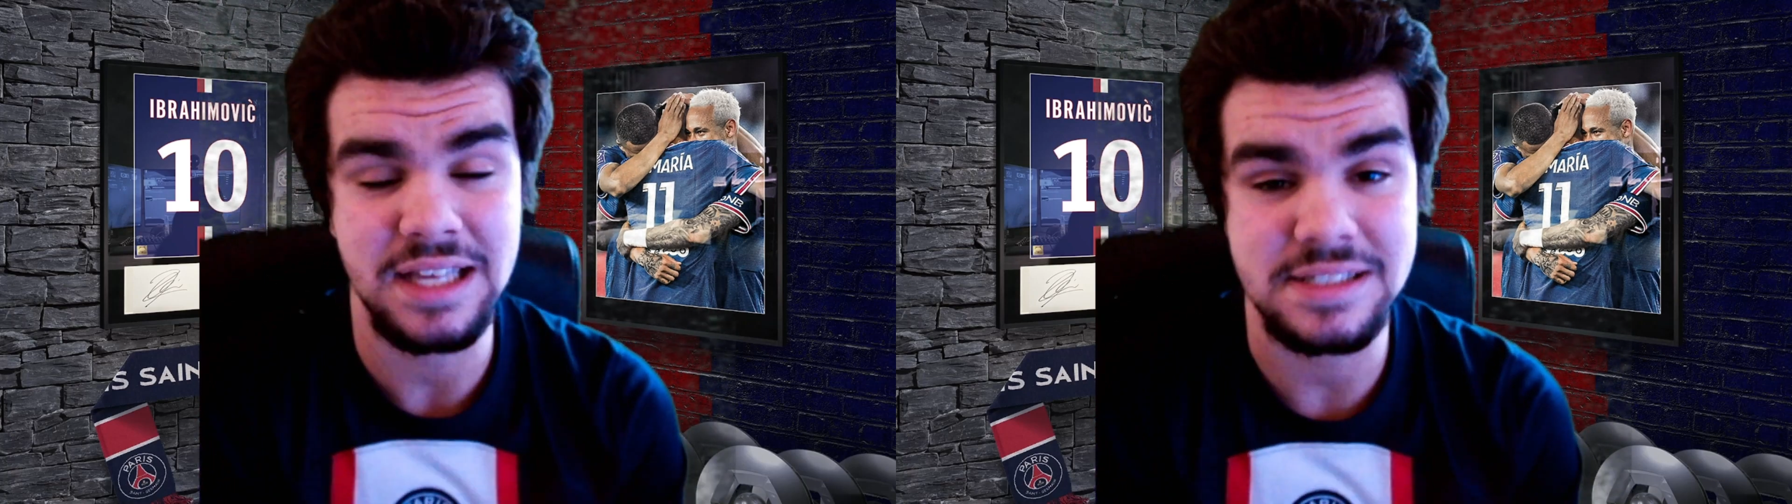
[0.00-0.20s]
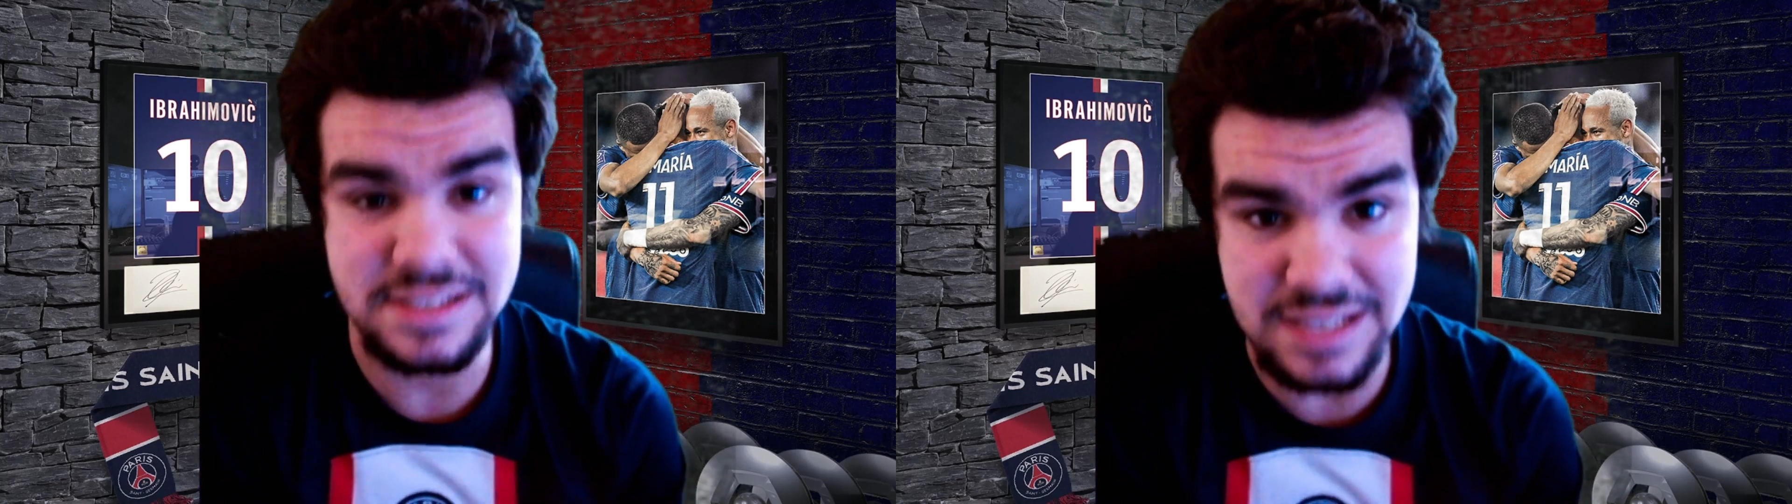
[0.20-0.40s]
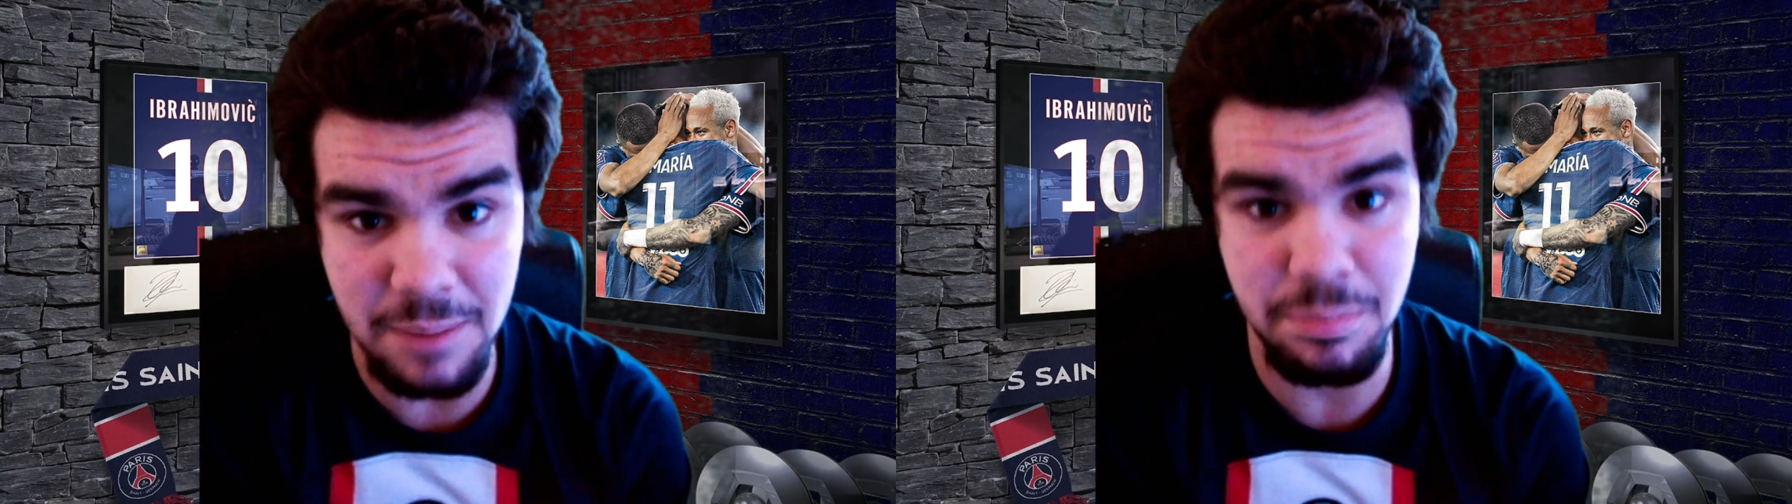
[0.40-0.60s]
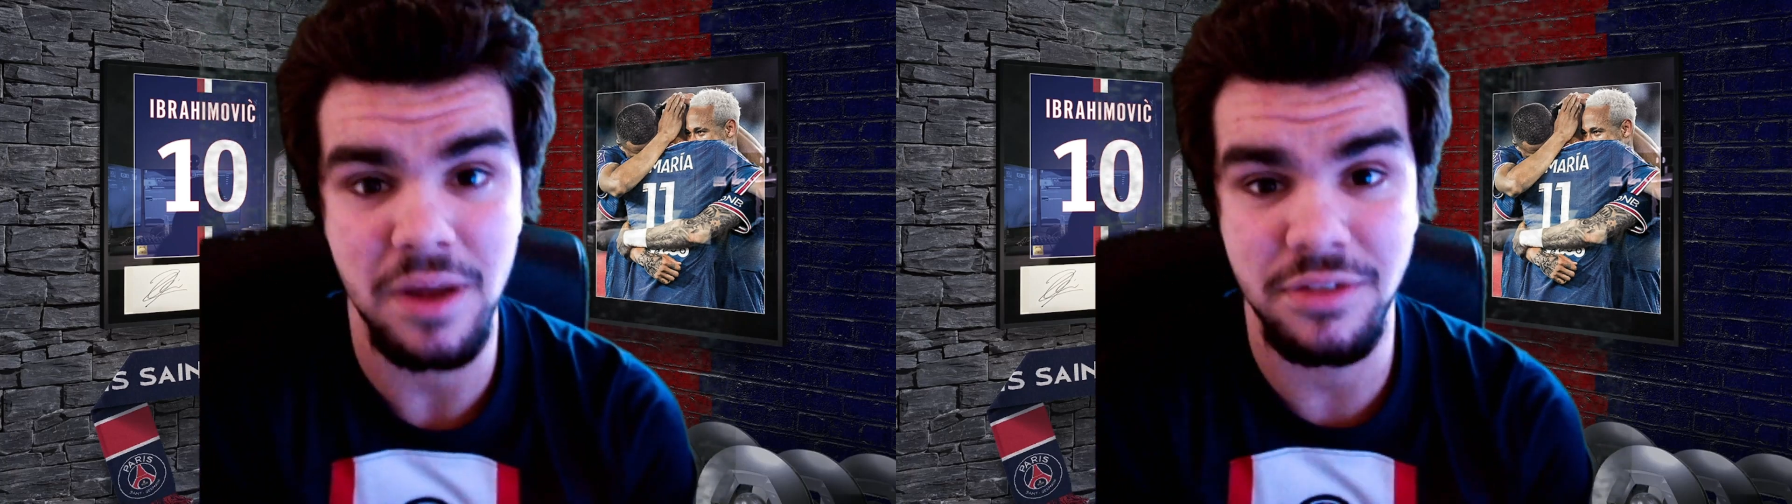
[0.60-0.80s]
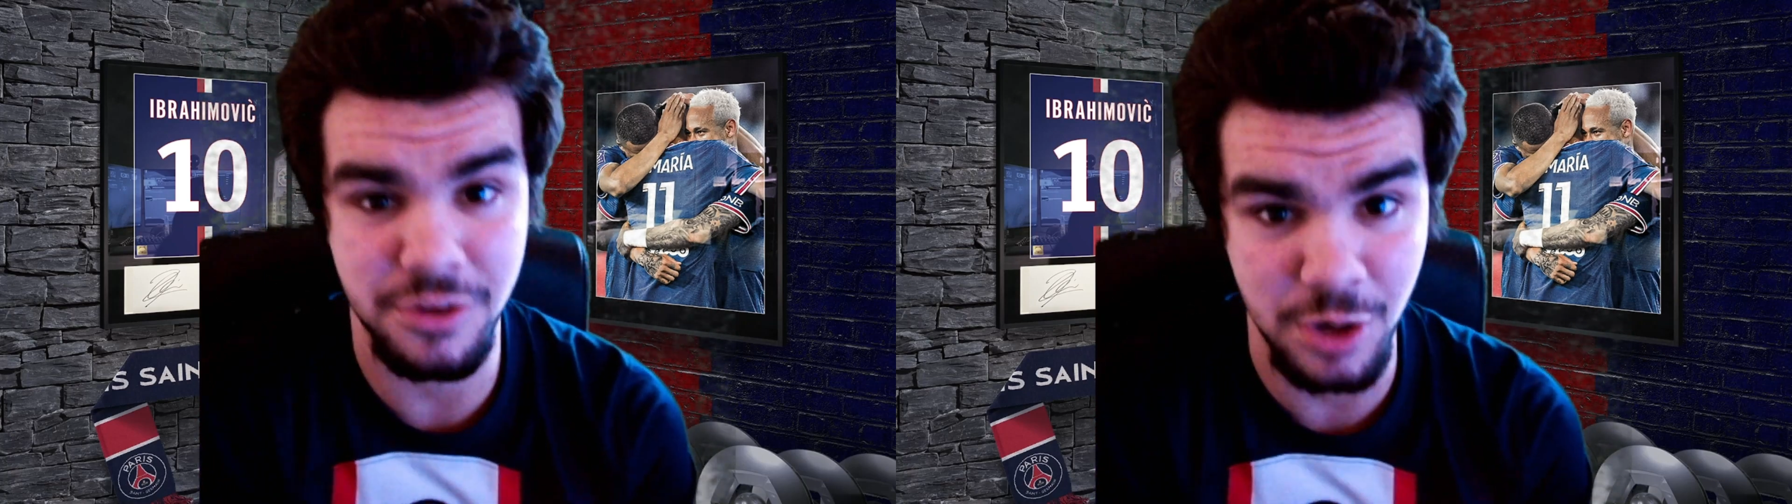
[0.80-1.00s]
Stop
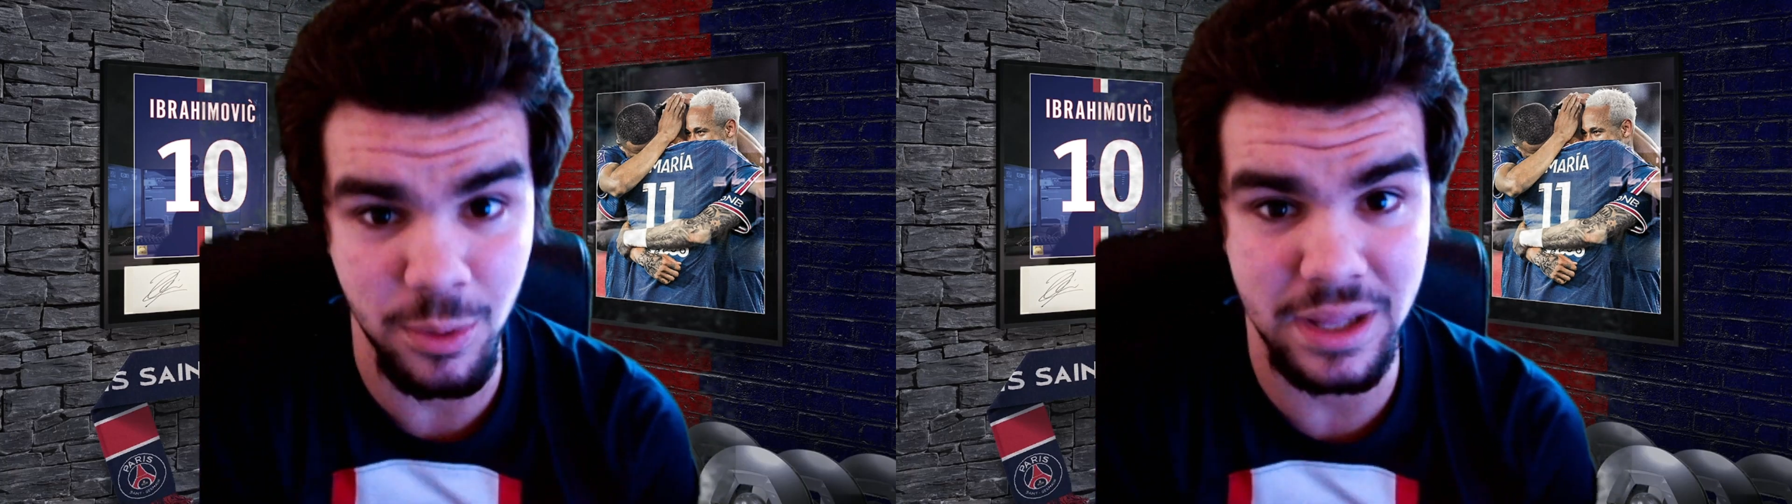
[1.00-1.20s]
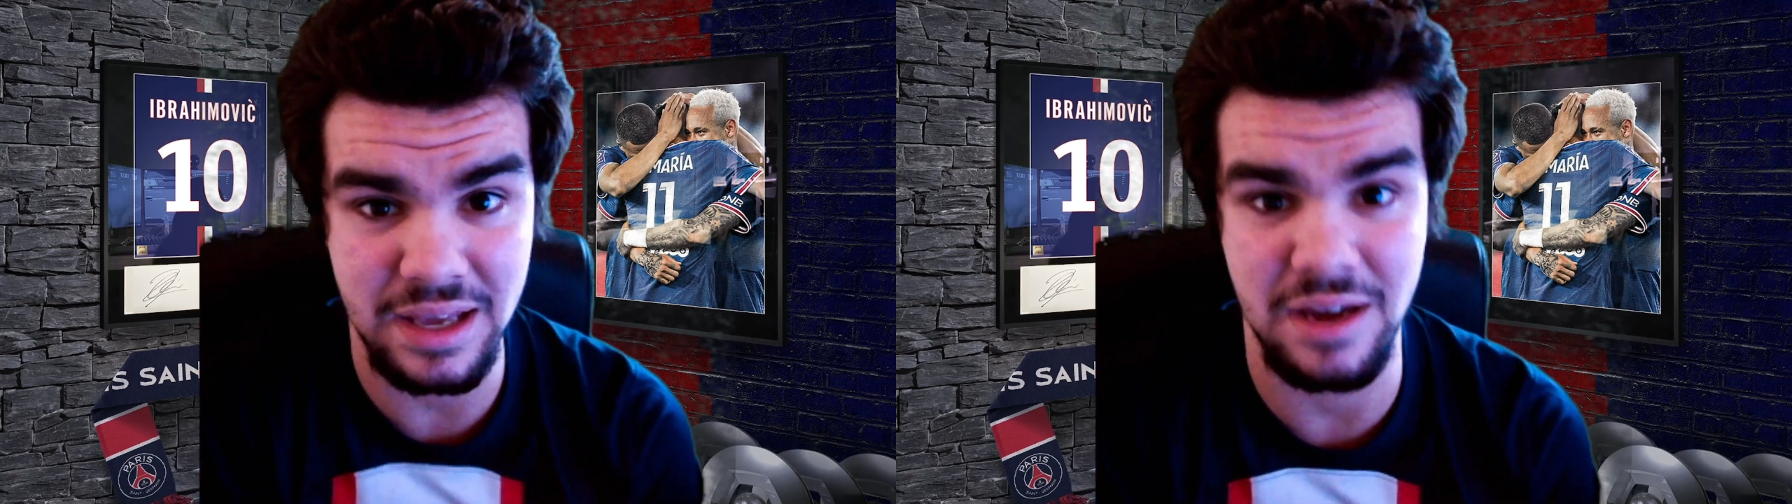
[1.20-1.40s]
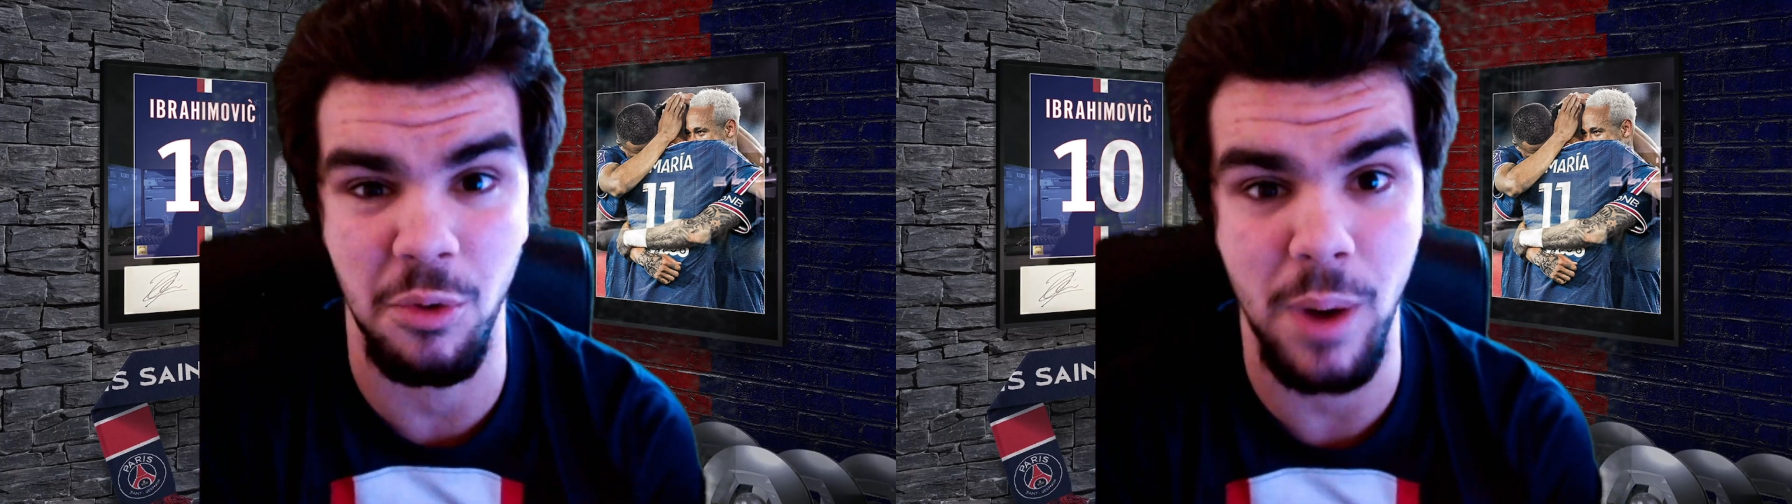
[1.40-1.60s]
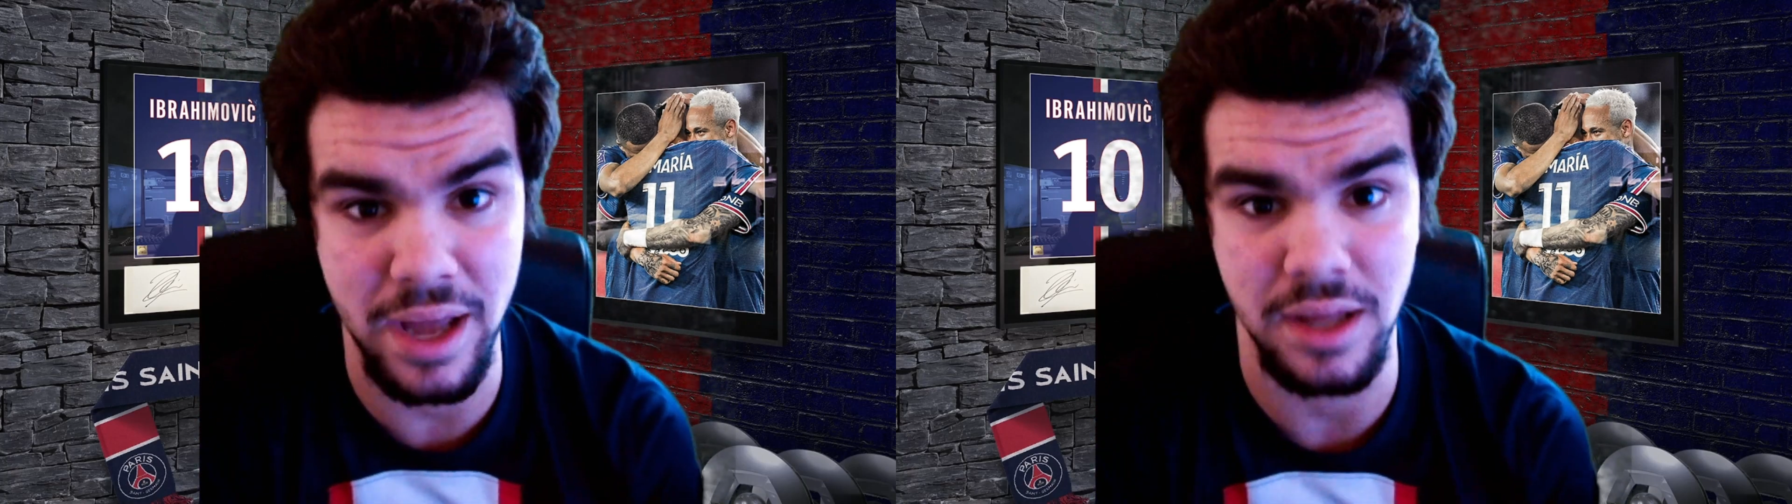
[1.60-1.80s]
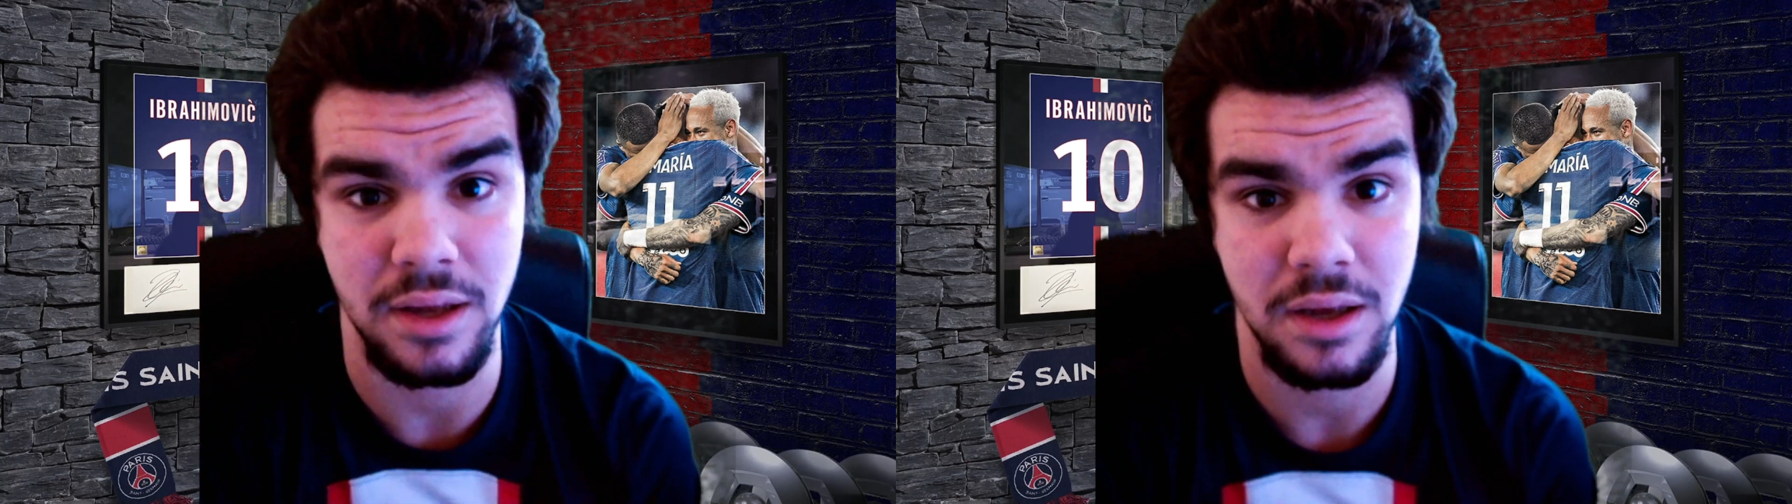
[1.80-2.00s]
throwing it
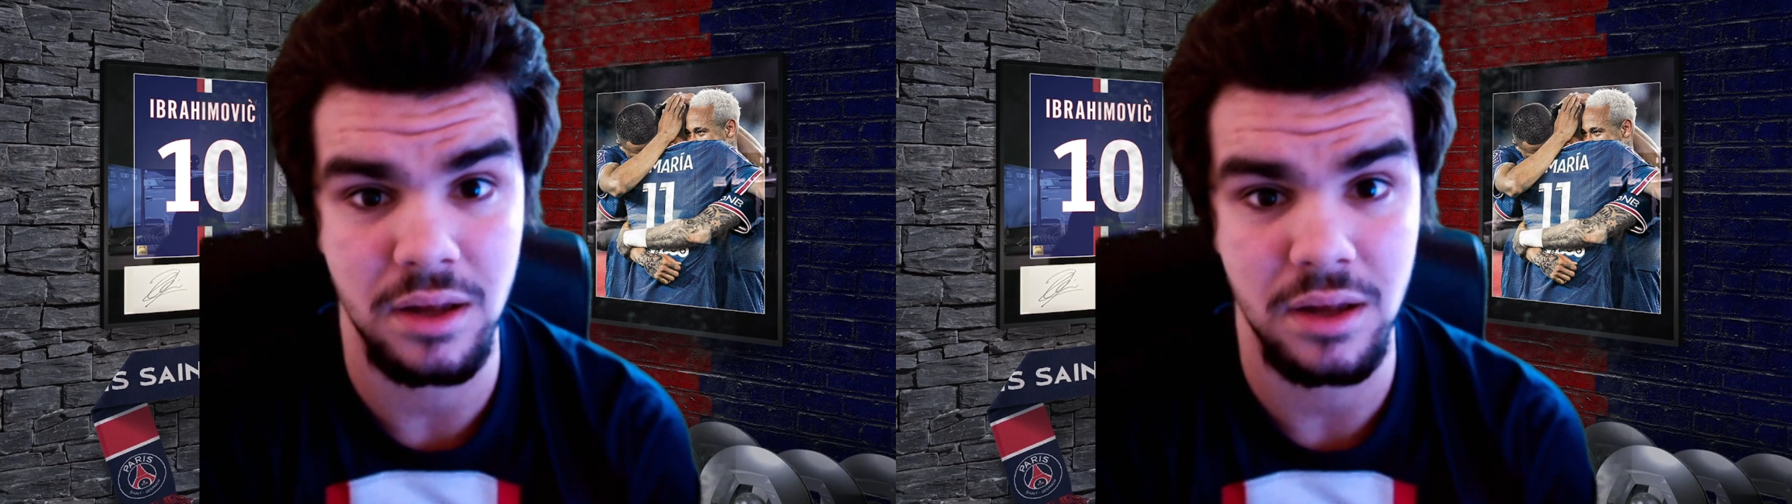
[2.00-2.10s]
away.